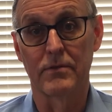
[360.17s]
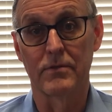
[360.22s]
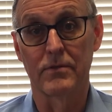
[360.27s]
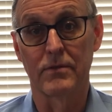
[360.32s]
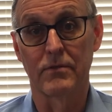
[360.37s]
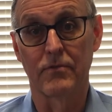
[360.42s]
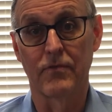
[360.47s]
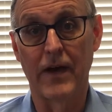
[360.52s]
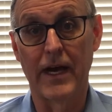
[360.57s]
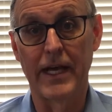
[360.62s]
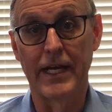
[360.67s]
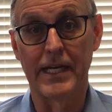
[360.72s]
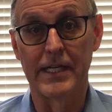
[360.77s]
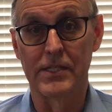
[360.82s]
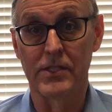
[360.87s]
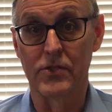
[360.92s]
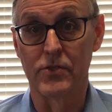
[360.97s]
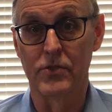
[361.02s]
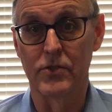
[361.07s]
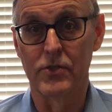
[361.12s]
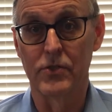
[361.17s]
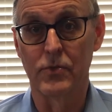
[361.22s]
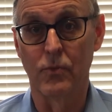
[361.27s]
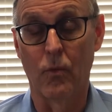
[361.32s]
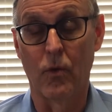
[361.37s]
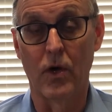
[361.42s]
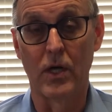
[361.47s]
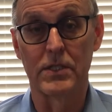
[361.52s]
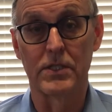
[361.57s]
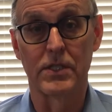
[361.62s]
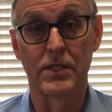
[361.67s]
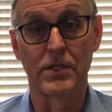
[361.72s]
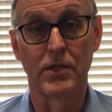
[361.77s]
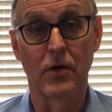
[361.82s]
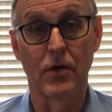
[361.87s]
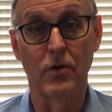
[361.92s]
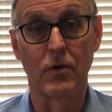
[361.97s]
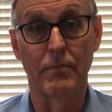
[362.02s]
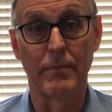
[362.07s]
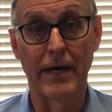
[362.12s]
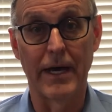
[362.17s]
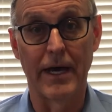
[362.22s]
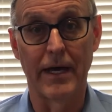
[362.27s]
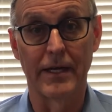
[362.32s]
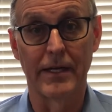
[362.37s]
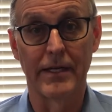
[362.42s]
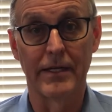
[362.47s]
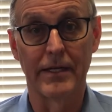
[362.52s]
financiers want to know about it